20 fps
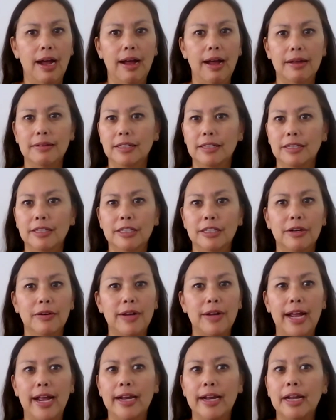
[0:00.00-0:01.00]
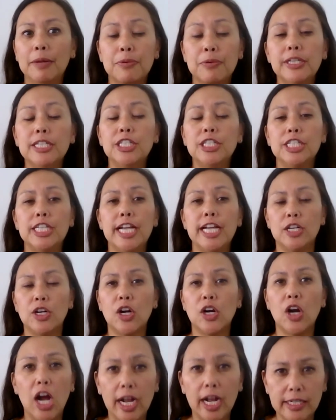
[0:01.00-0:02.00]
you know, I appreciate
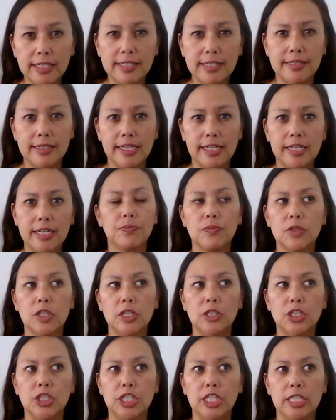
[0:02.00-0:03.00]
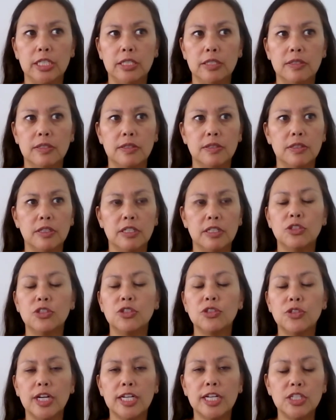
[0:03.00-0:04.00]
her honesty. She's
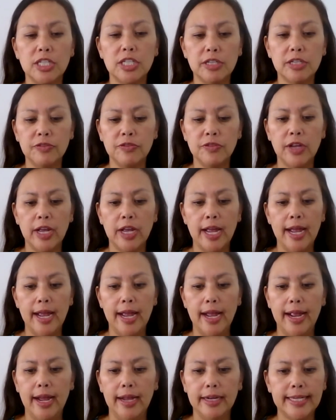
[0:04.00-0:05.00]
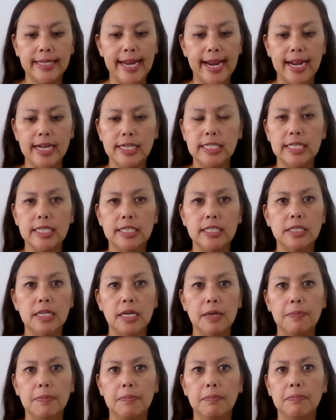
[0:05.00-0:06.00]
constructive, candid,
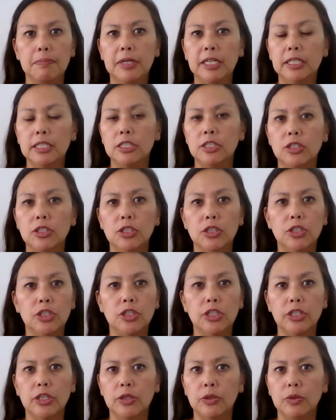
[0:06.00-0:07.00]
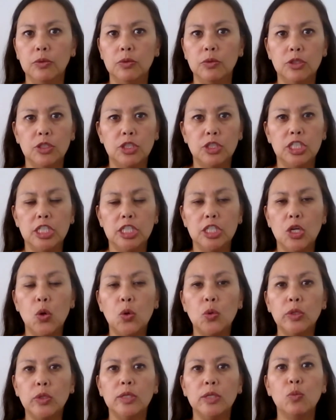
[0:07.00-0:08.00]
but, you know, she
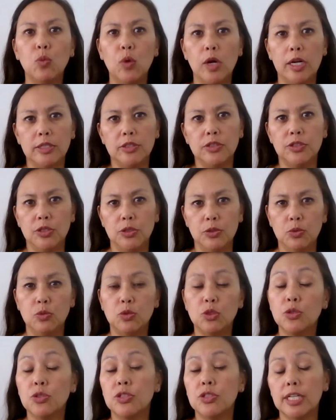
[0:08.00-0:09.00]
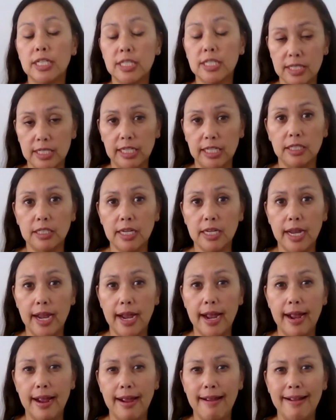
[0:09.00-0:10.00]
only wants you to succeed.
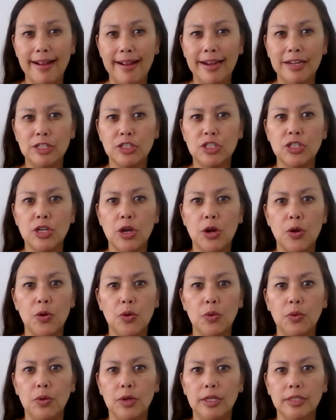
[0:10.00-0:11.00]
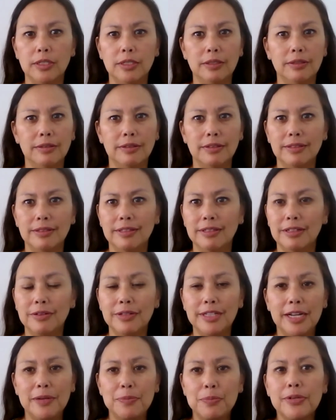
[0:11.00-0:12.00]
And so, you know,
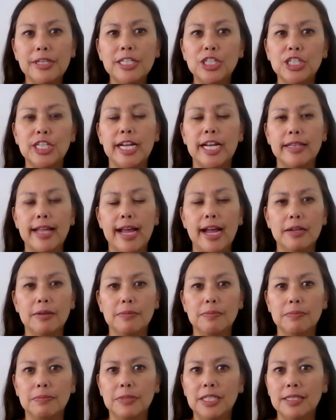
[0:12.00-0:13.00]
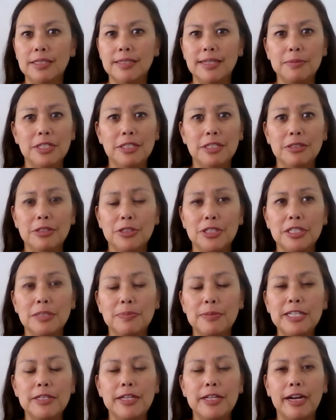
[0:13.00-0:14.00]
and I appreciate that because I mean, she's
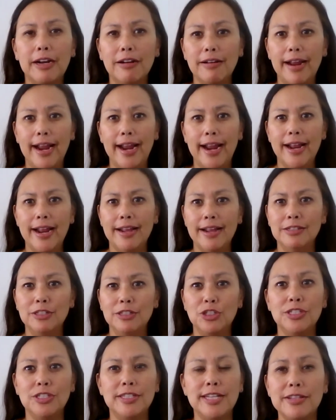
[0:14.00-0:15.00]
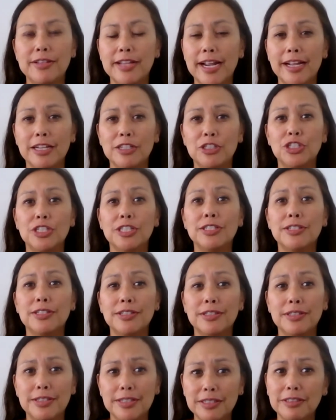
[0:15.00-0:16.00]
been there and she's done that and she's
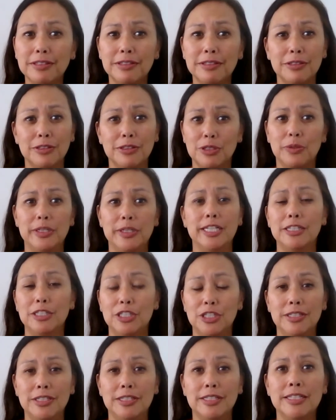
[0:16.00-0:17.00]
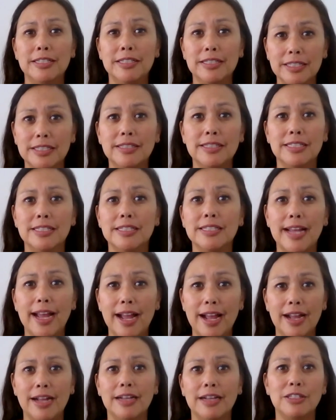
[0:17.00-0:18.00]
still doing it. She's a consistent
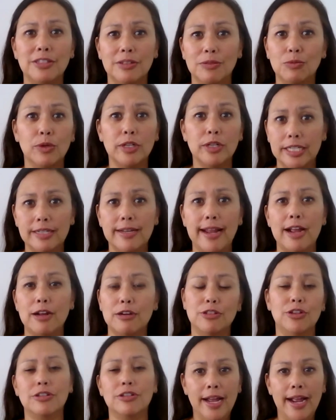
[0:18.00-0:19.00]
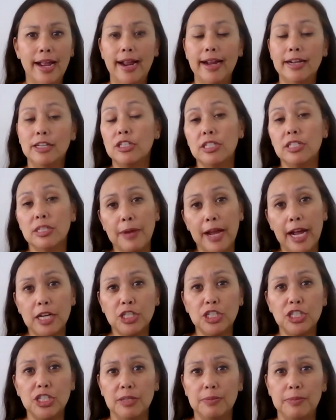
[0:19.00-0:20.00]
act, working actor and she's
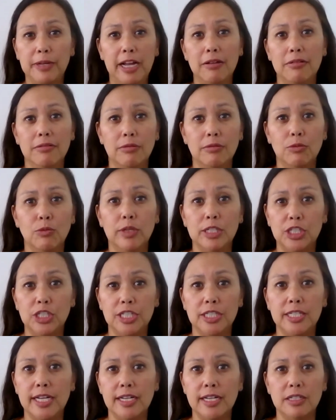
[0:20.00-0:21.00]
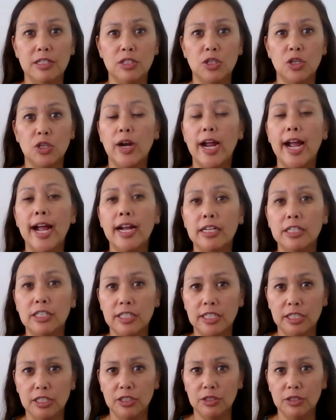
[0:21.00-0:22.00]
passionate about what she does her
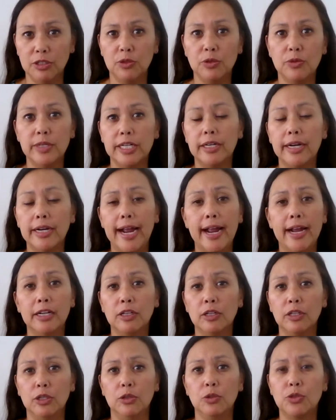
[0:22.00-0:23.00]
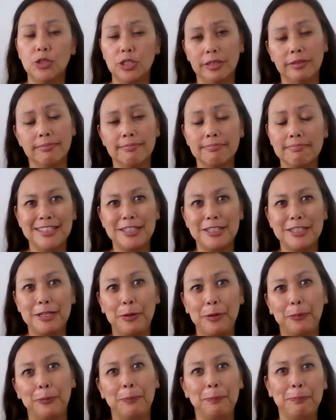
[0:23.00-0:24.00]
acting, her career, and her coaching.
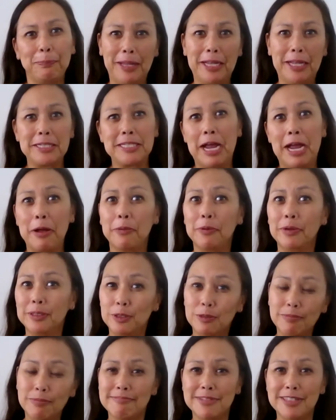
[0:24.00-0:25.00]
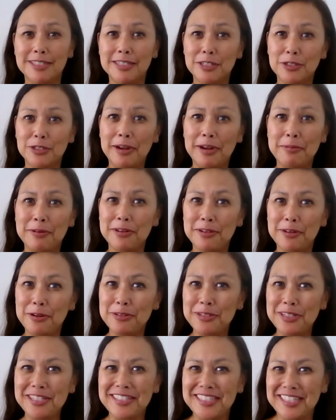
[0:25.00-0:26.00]
So that's how I would describe her
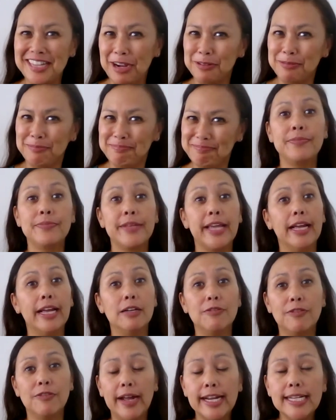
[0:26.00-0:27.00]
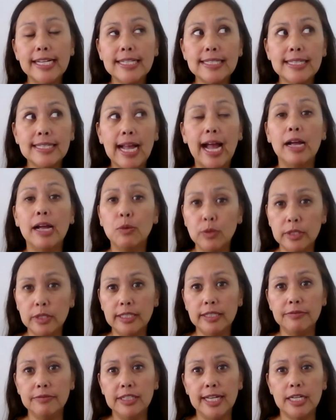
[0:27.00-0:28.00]
coaching style. Advice I would
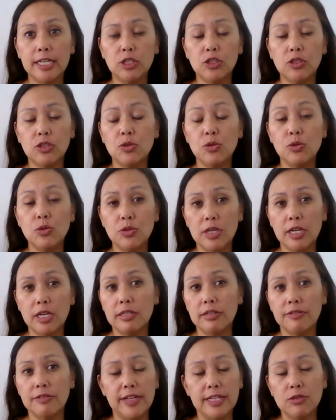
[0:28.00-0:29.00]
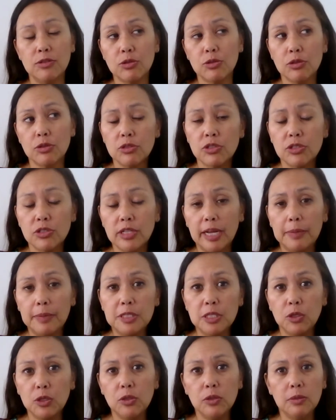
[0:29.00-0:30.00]
give an actor who's on the fence or is
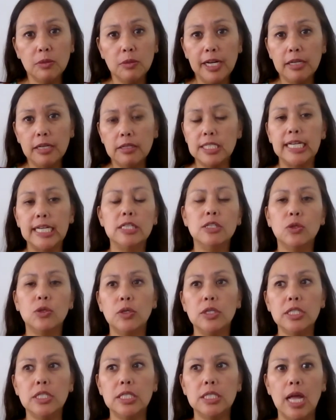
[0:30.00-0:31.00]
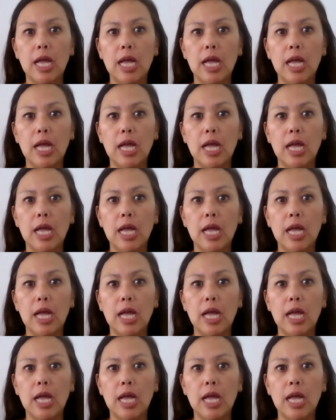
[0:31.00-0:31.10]
skeptical about taking the course